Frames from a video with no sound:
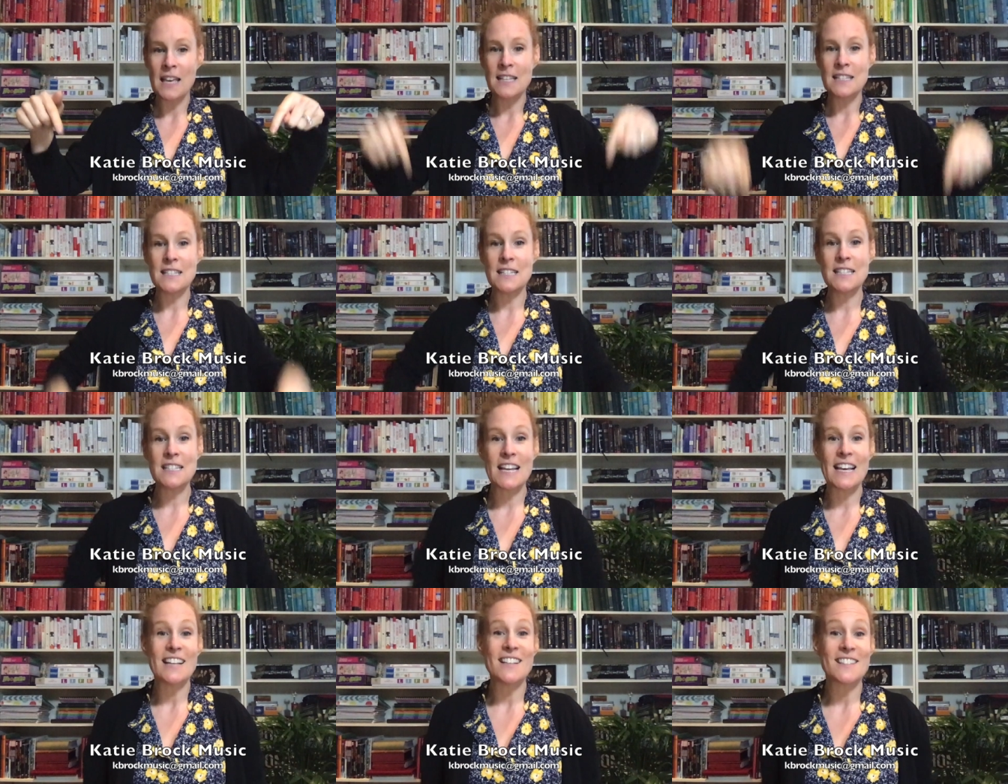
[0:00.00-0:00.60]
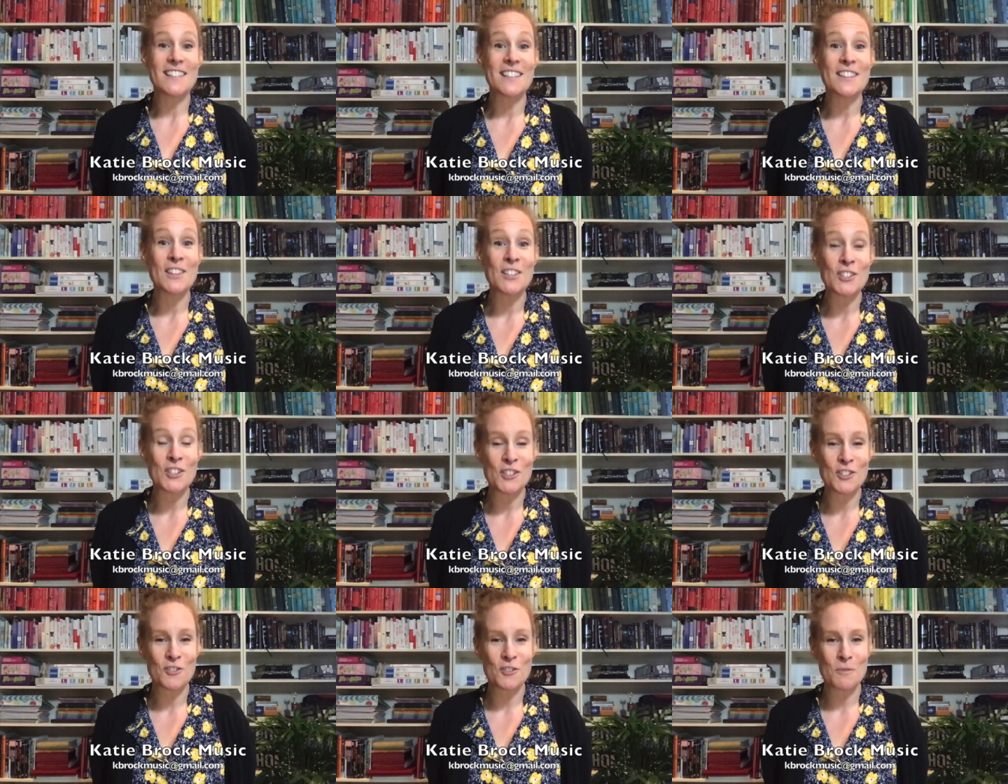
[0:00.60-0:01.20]
Details in the
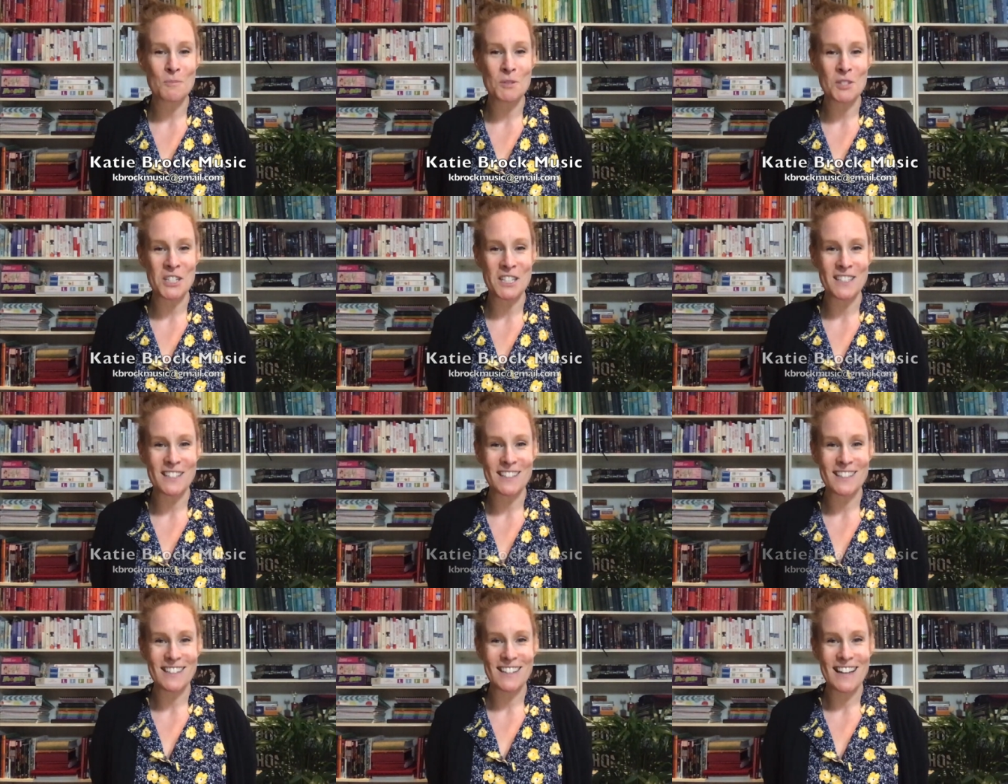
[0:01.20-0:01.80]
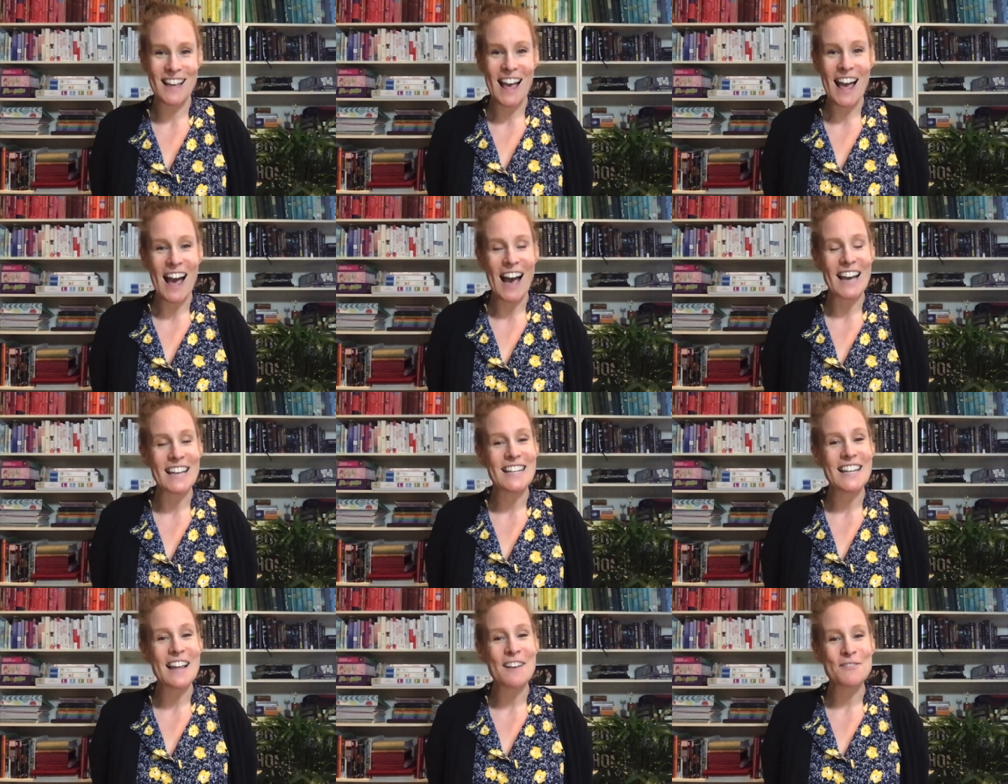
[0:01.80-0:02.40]
description.
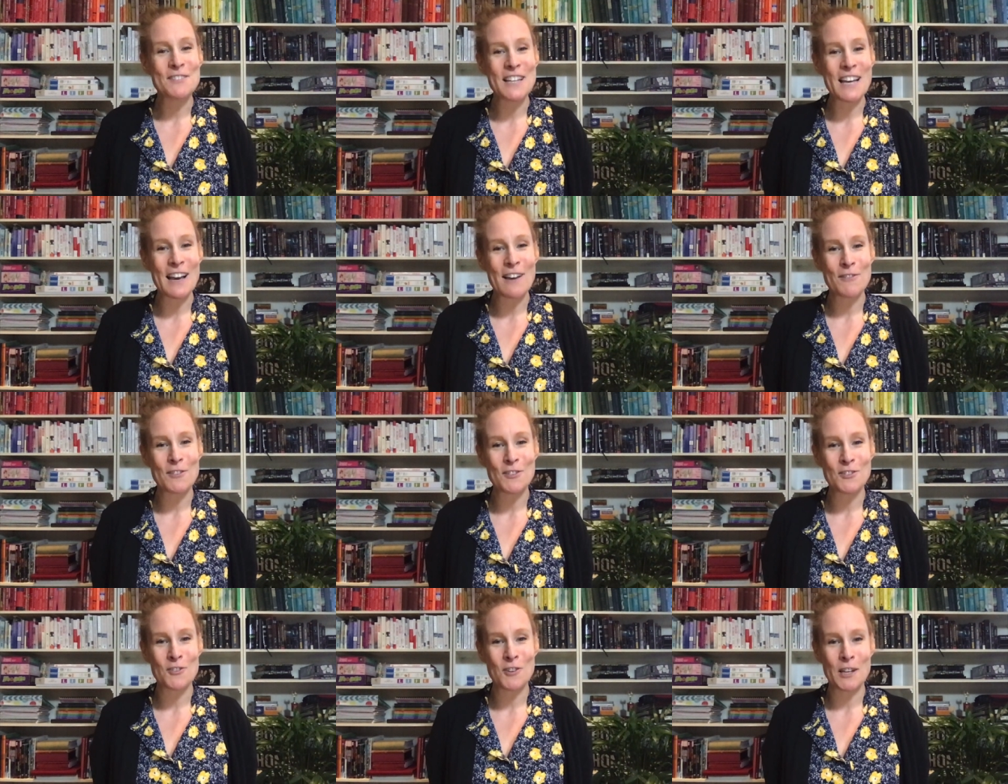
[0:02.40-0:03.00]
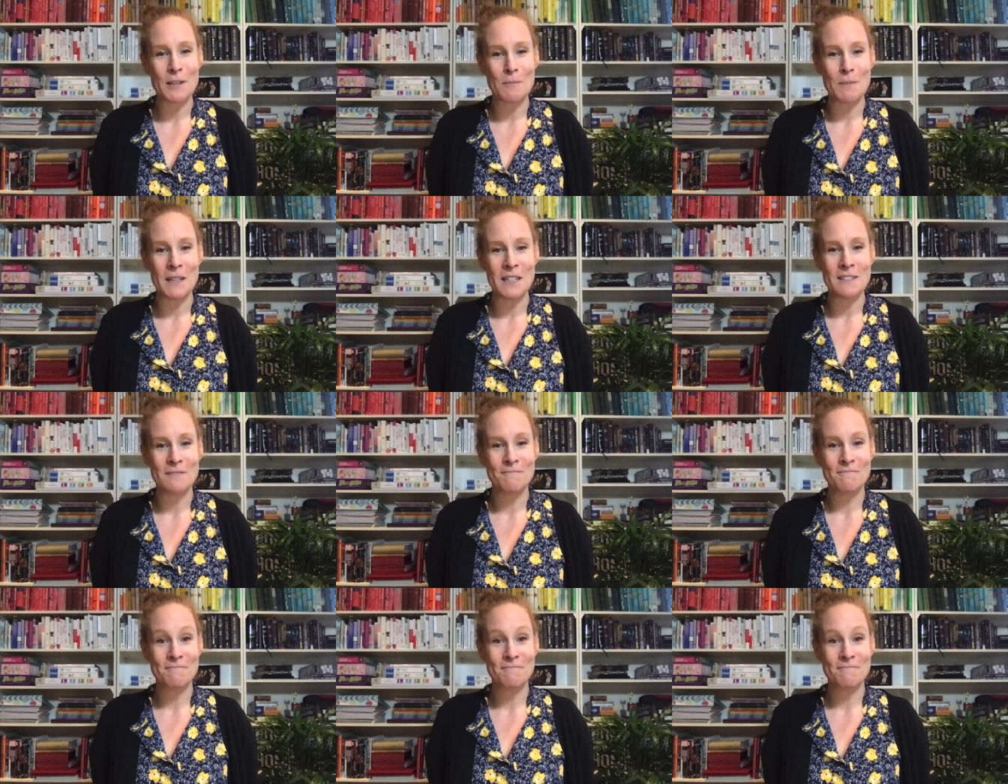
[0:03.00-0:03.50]
I'd love to have you join me.